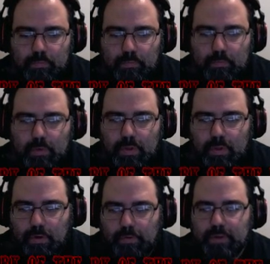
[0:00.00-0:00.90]
And then
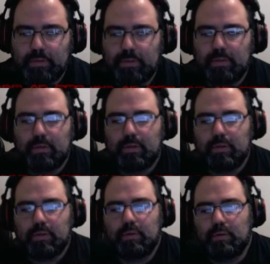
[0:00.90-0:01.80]
you rest.
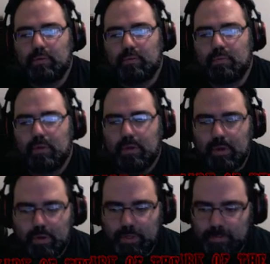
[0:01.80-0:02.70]
Get
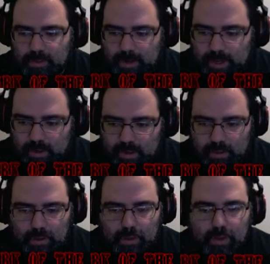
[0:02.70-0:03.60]
all your spells back.
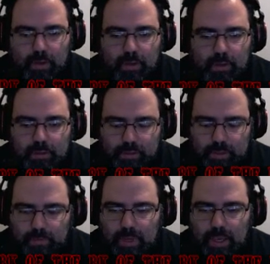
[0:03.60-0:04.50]

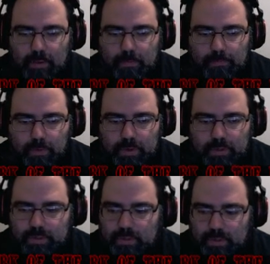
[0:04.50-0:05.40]
Save the game, of
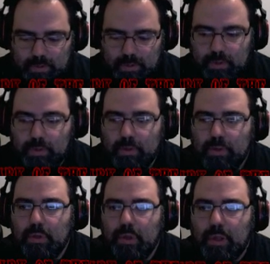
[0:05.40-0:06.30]
course.
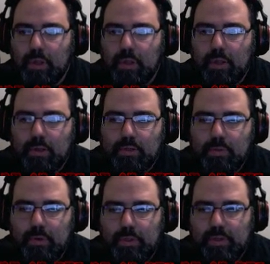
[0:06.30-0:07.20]
So one of the things in